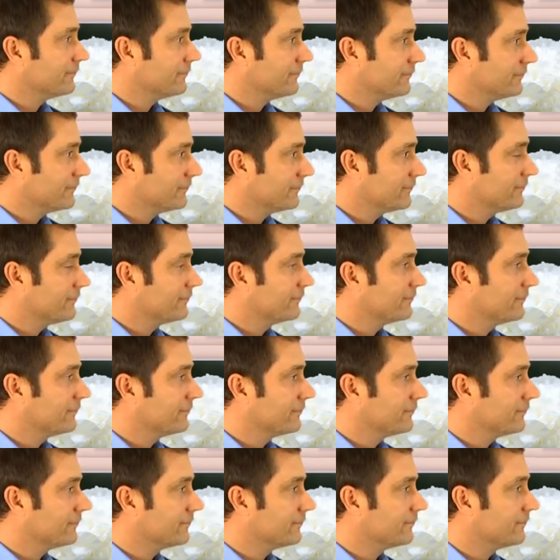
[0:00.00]

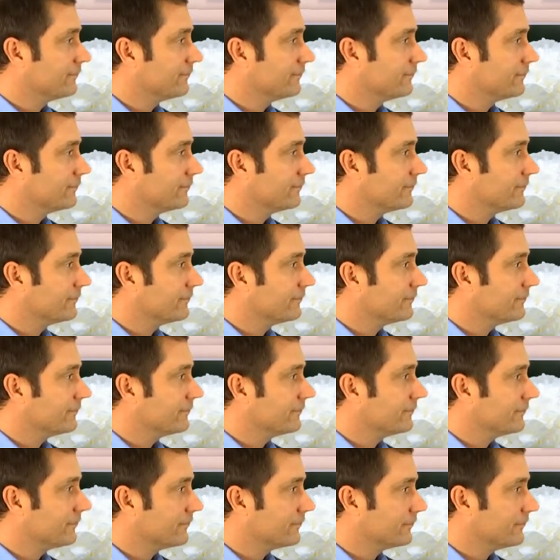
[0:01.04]

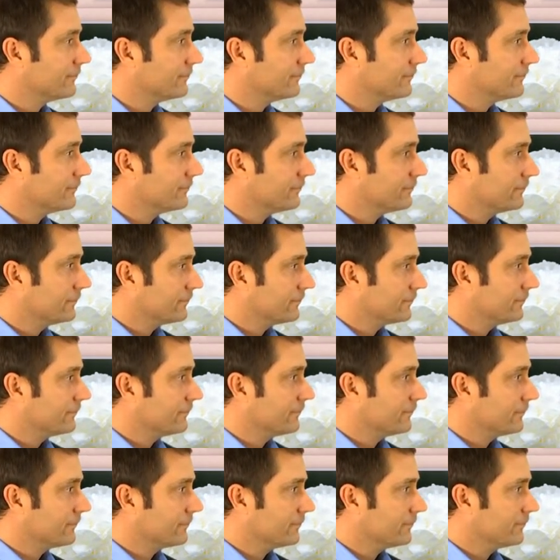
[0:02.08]

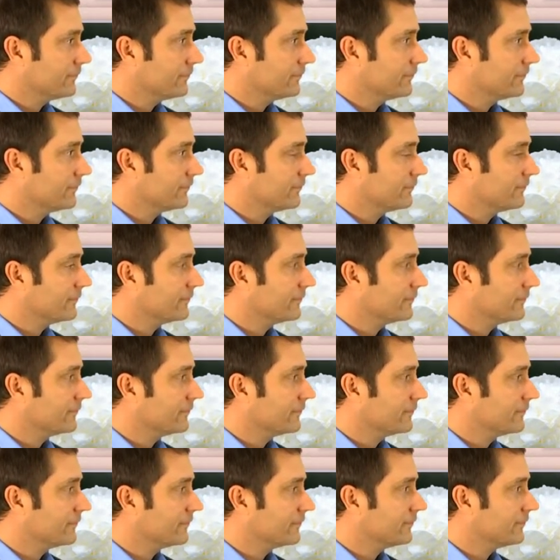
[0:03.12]

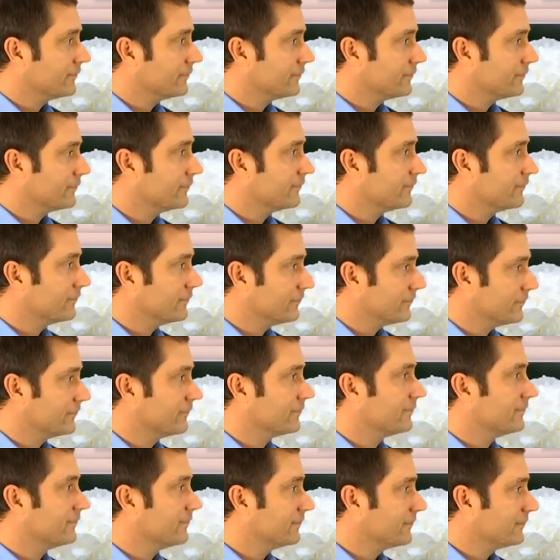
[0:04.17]

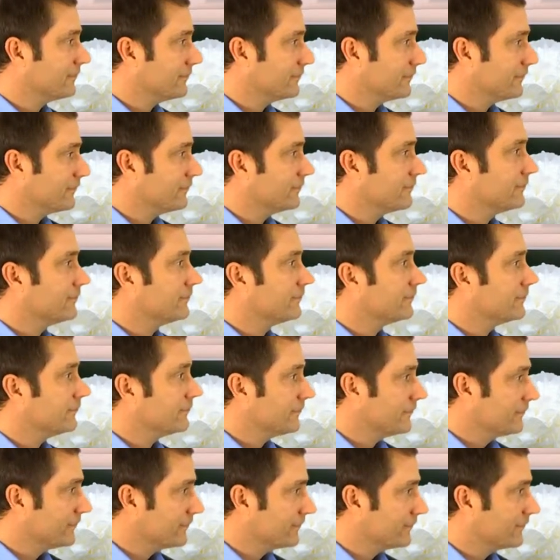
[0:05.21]

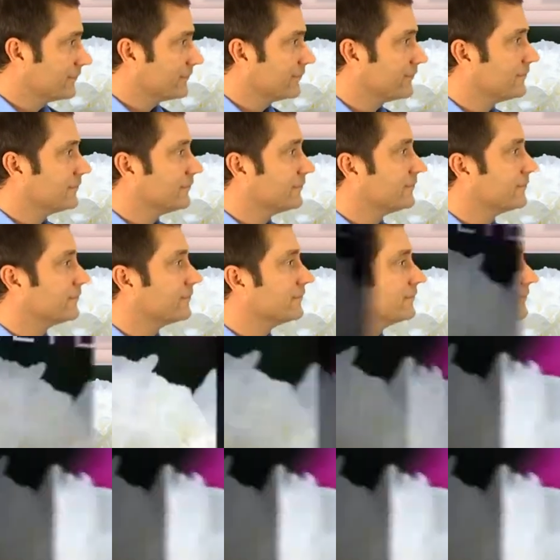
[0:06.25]
[no speech]